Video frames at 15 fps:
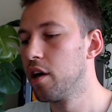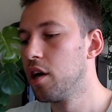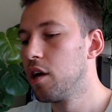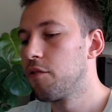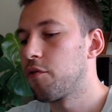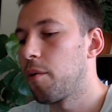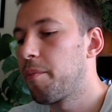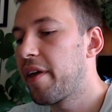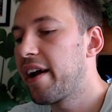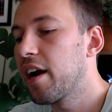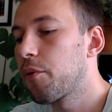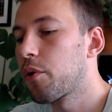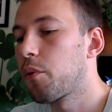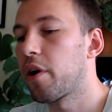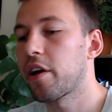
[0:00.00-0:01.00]
From there,
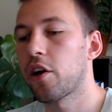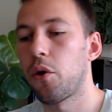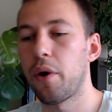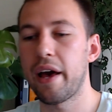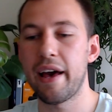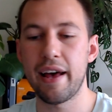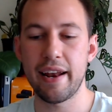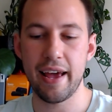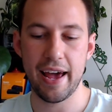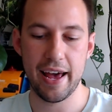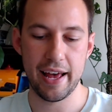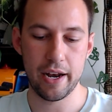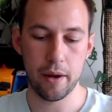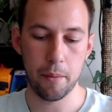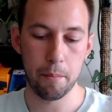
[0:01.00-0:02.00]
we want to go ahead
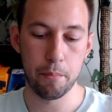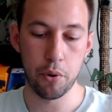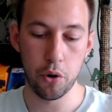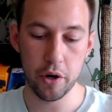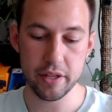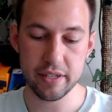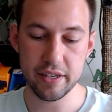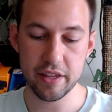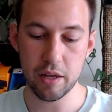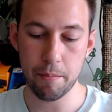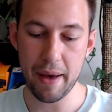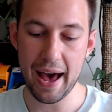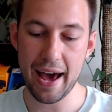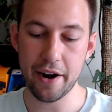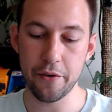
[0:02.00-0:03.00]
and put the
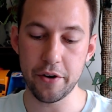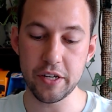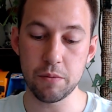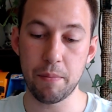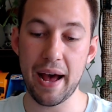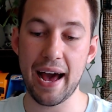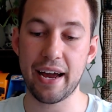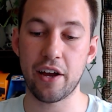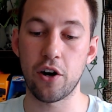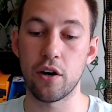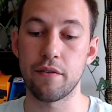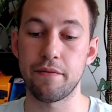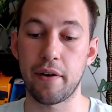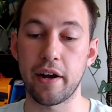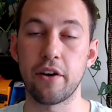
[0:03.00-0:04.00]
batteries back in our
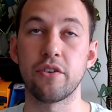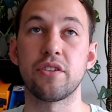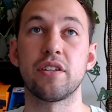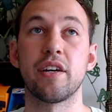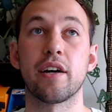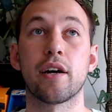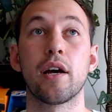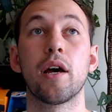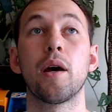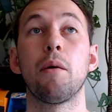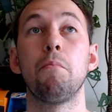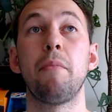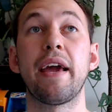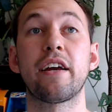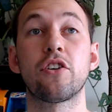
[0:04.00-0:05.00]
fire stick.
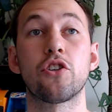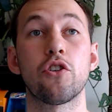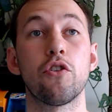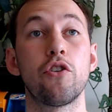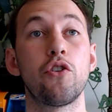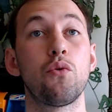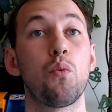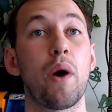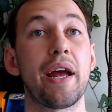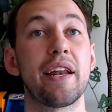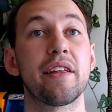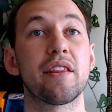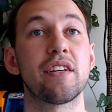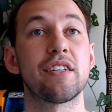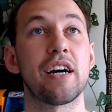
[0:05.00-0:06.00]
Make sure you
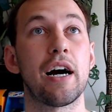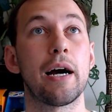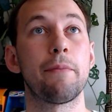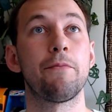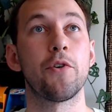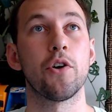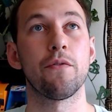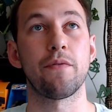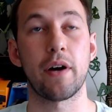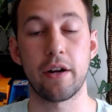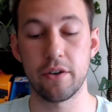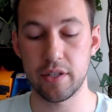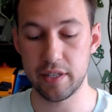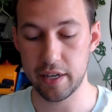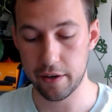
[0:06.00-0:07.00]
waited the time for your fire
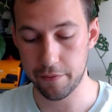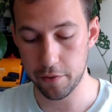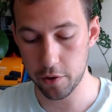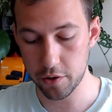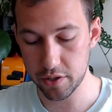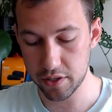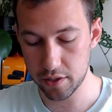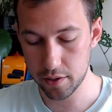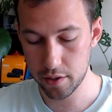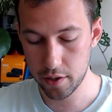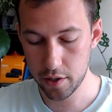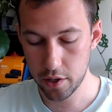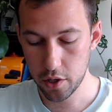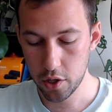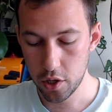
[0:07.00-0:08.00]
stick first.
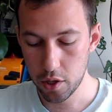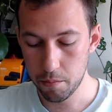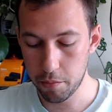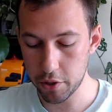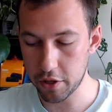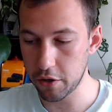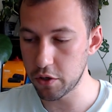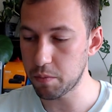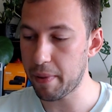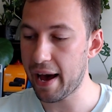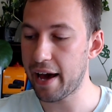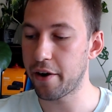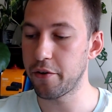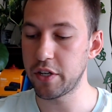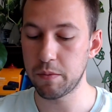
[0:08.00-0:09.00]
Put those
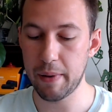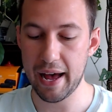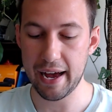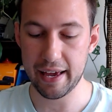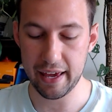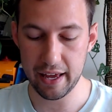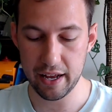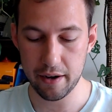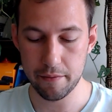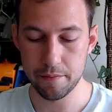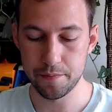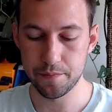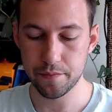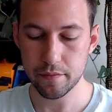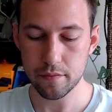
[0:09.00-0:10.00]
batteries back in.
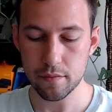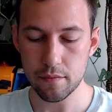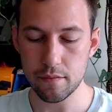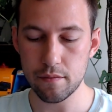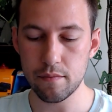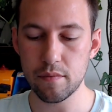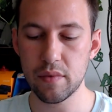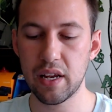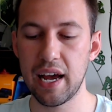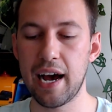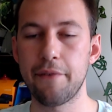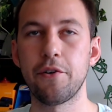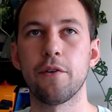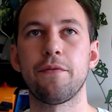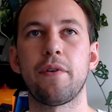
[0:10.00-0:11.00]

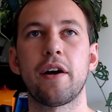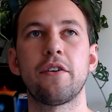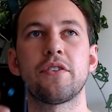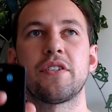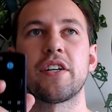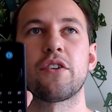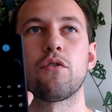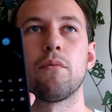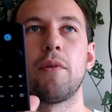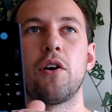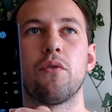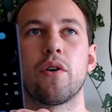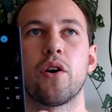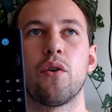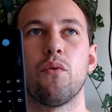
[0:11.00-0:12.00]
Have your fire stick
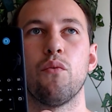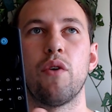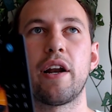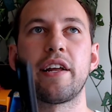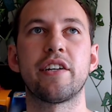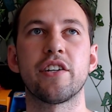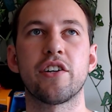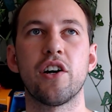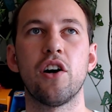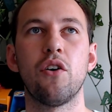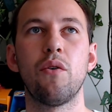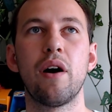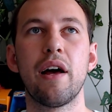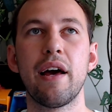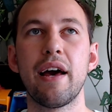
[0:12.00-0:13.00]
remote ready to
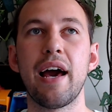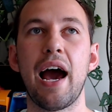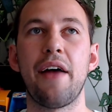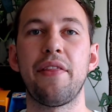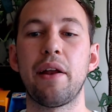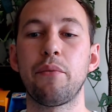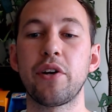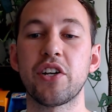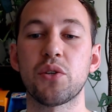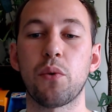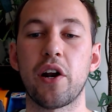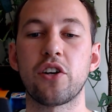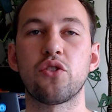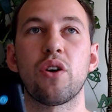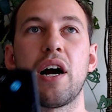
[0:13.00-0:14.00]
go. And then we just
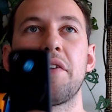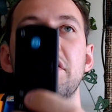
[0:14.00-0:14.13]
want to try the